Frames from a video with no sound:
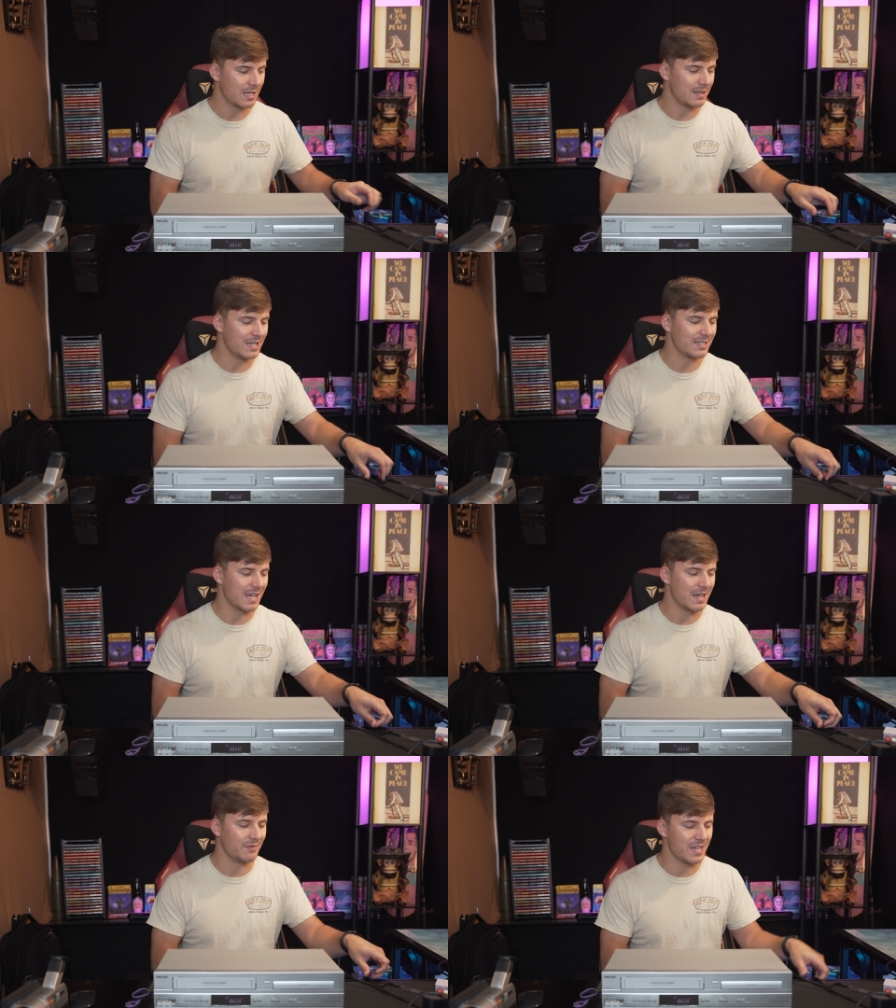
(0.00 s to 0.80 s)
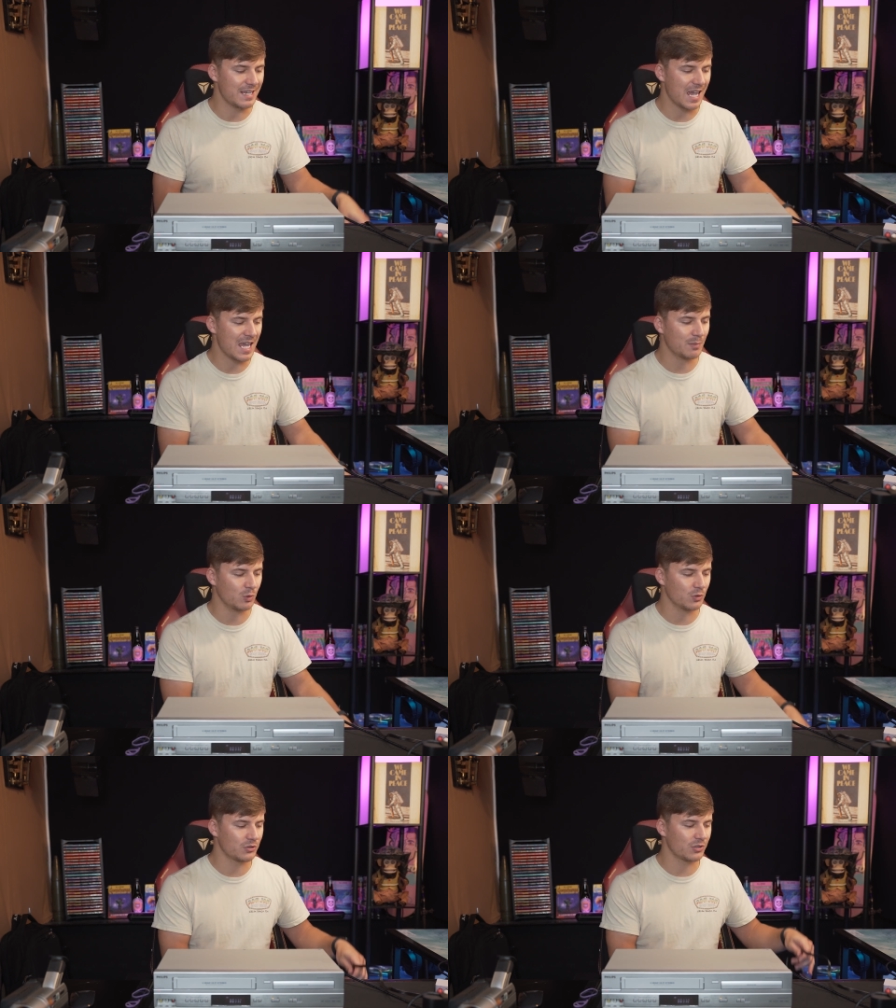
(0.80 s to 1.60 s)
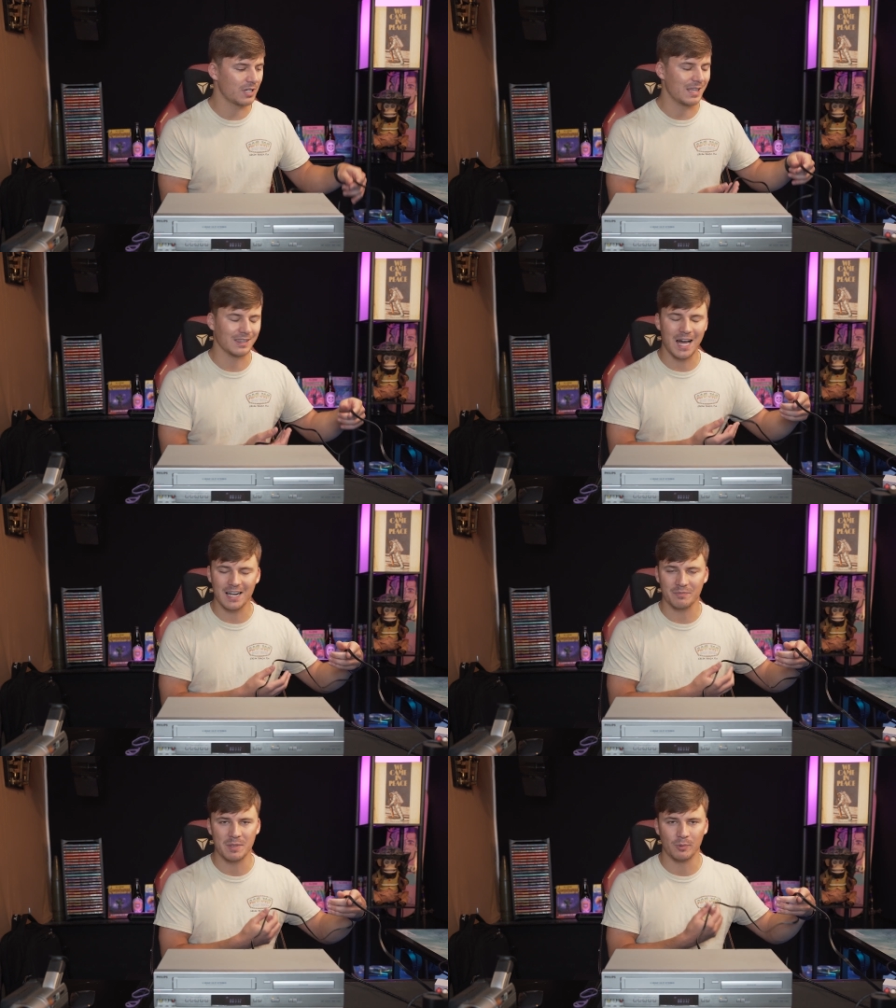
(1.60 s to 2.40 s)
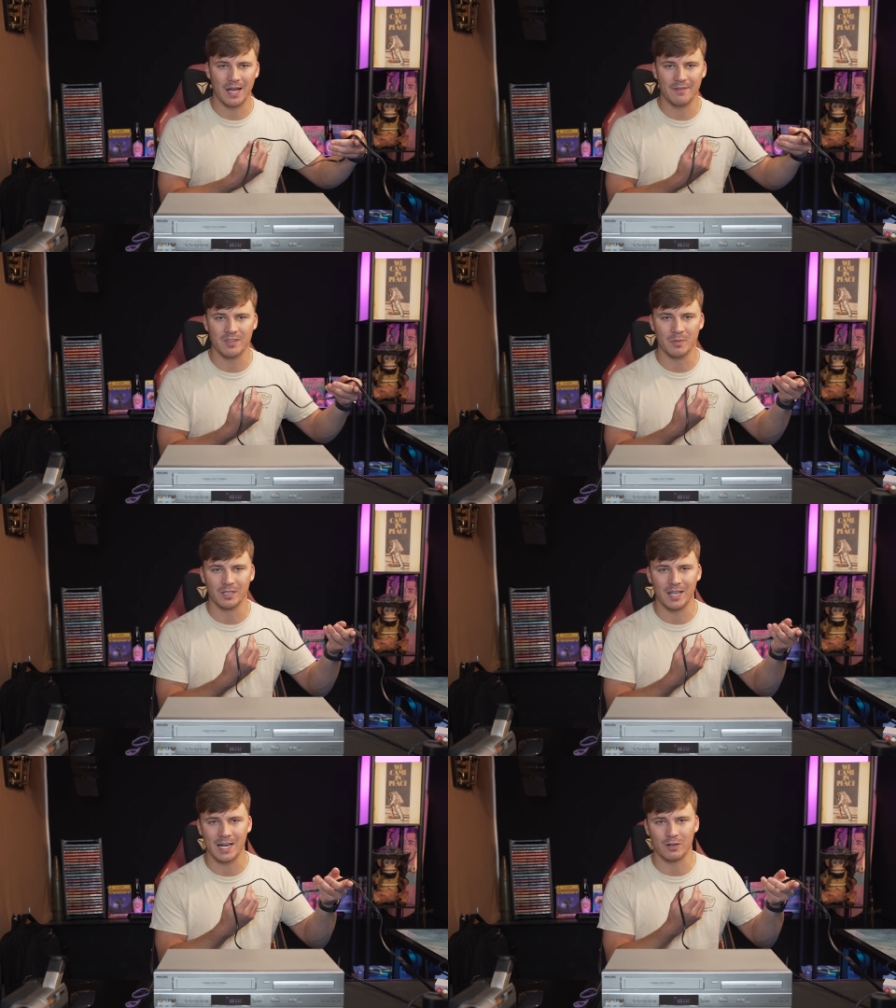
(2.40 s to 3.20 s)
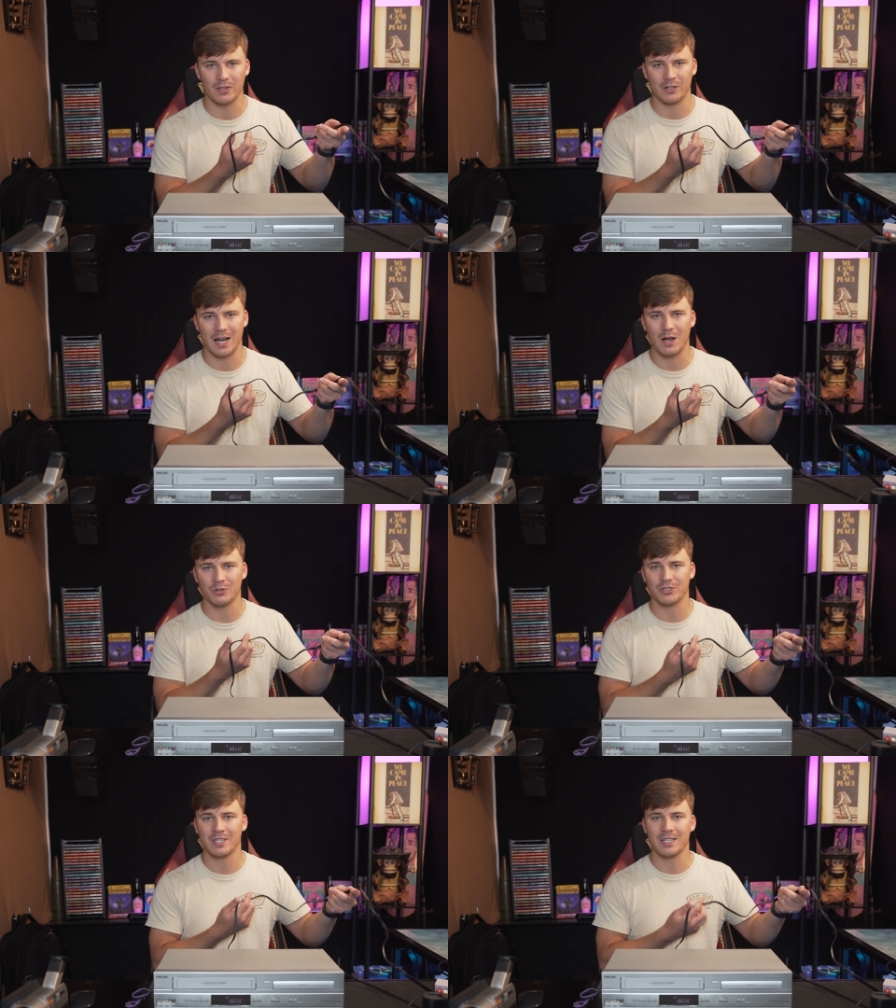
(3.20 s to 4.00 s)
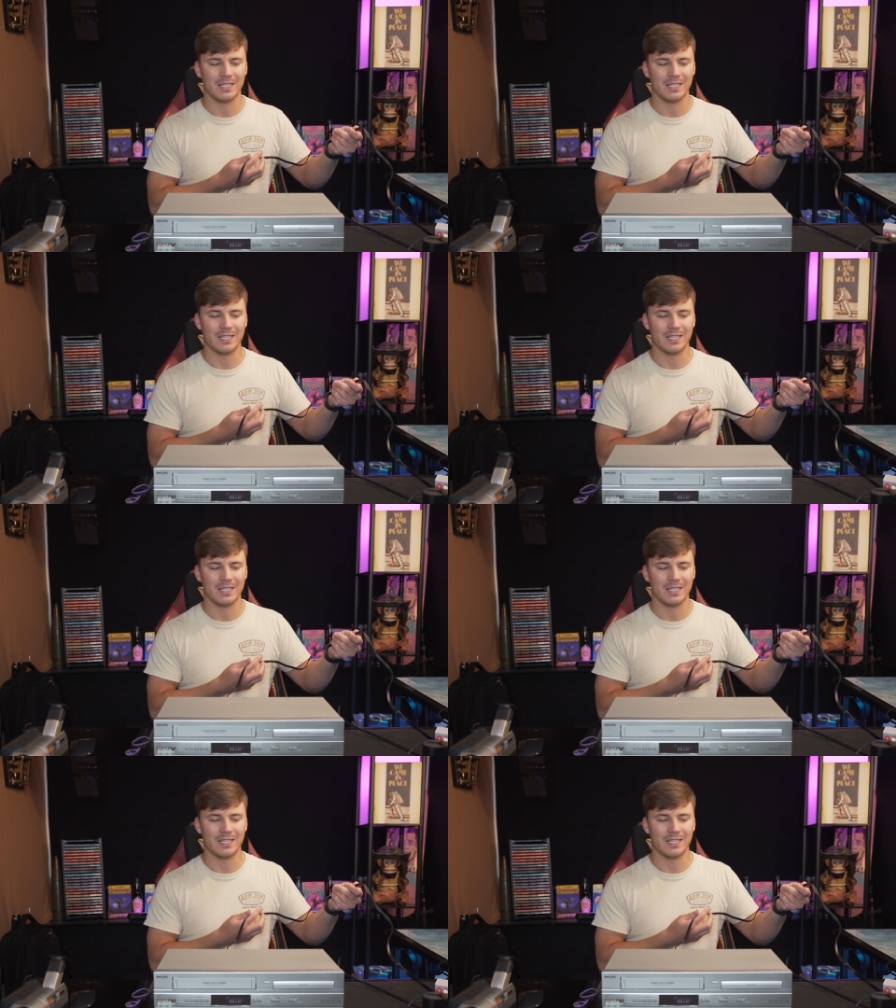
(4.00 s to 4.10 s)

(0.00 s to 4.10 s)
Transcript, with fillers: These AV cables, a lot of people have them lying around their house.